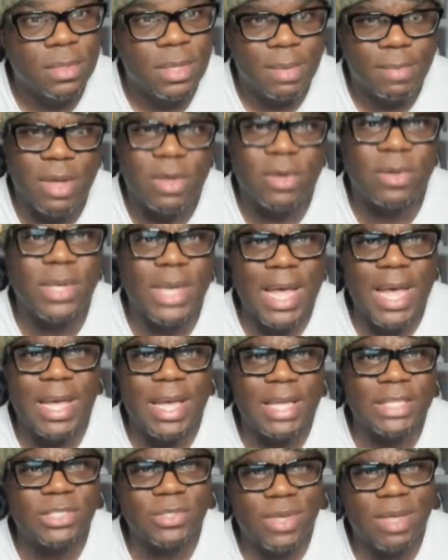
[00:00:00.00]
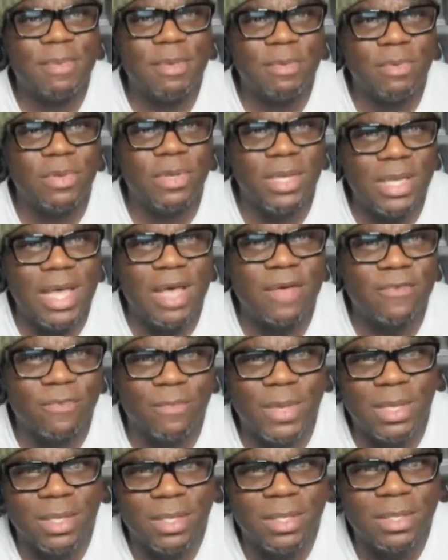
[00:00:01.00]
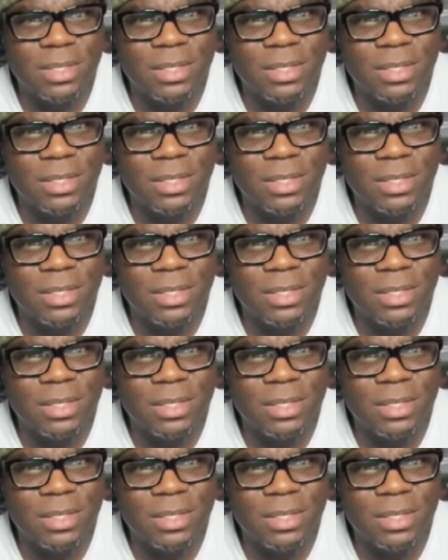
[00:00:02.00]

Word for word: I'm not gonna lie, I do have people who look out for me.